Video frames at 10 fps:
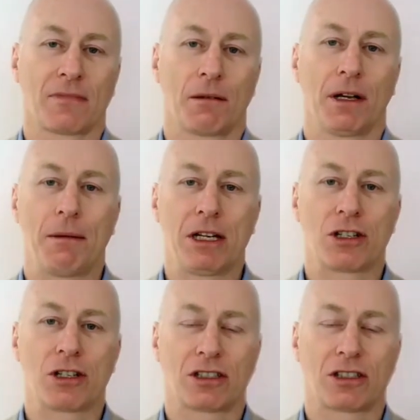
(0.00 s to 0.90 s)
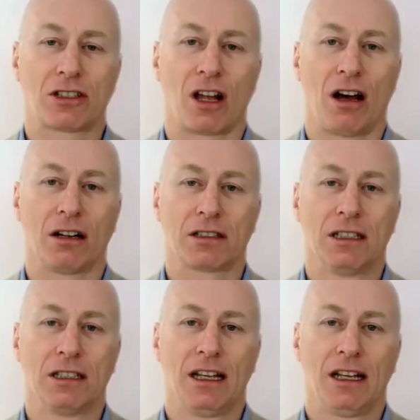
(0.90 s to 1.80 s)
But let me just start
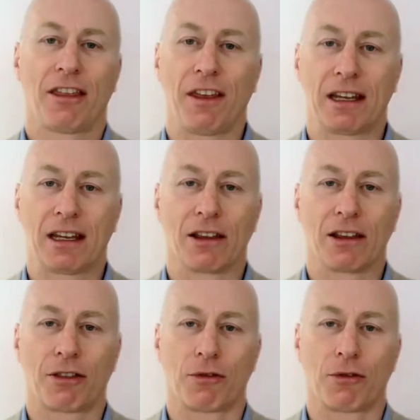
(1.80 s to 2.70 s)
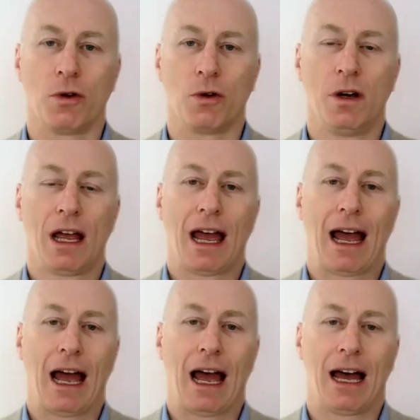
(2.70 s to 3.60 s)
thinking through
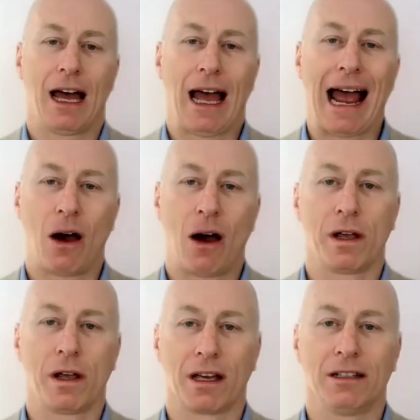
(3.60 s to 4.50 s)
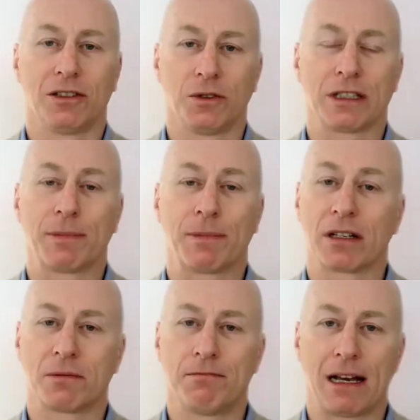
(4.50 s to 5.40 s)
how we're going to do this,
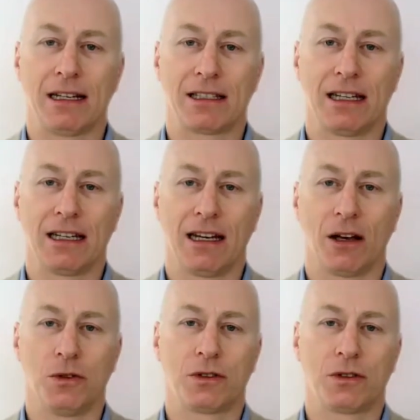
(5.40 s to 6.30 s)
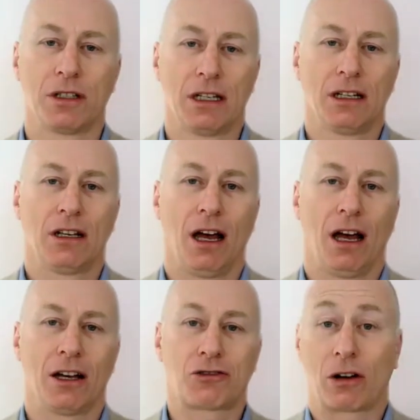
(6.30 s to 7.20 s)
because many CEOs
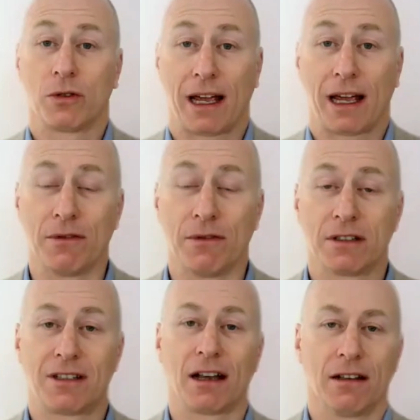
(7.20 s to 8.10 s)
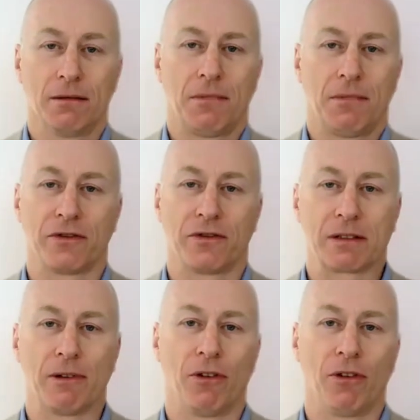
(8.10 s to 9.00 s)
struggle. They haven't done much of this
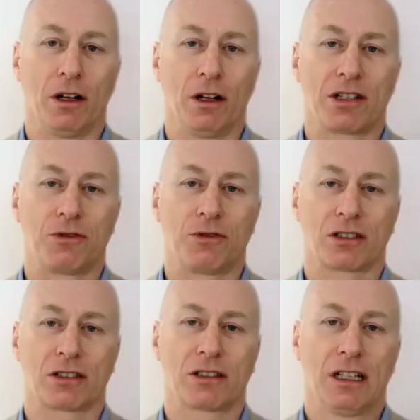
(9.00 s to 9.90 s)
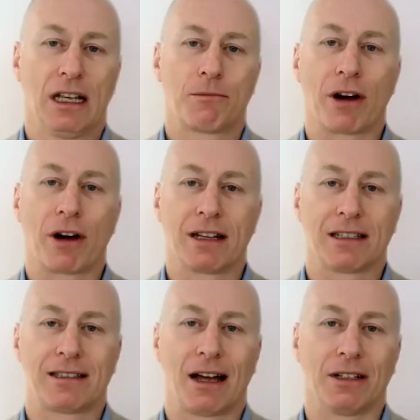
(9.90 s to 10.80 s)
before, and so just breaking this
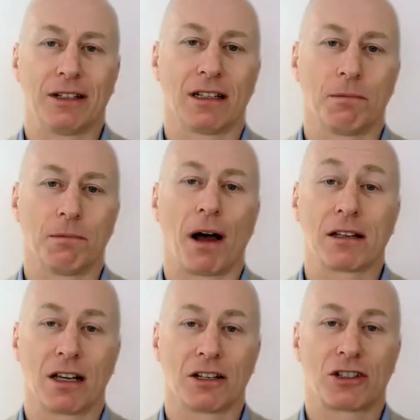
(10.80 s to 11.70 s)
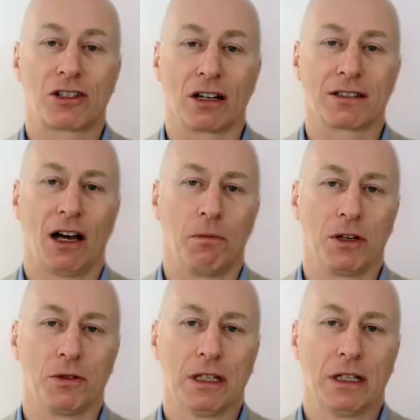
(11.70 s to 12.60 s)
down into little bite-sized chunks to help
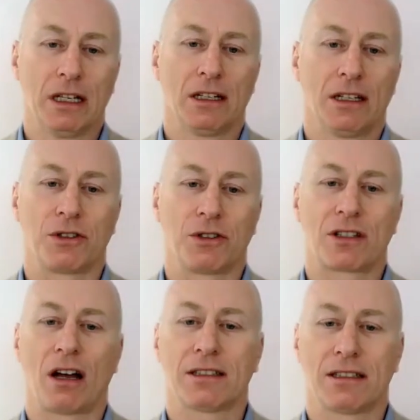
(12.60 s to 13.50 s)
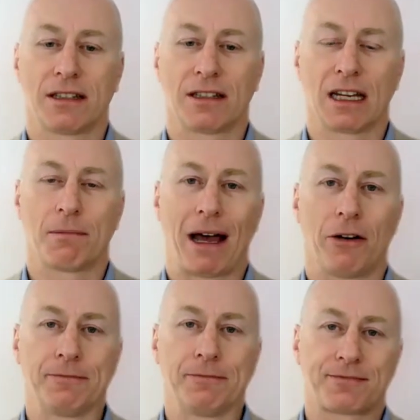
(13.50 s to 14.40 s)
you. So starting to think about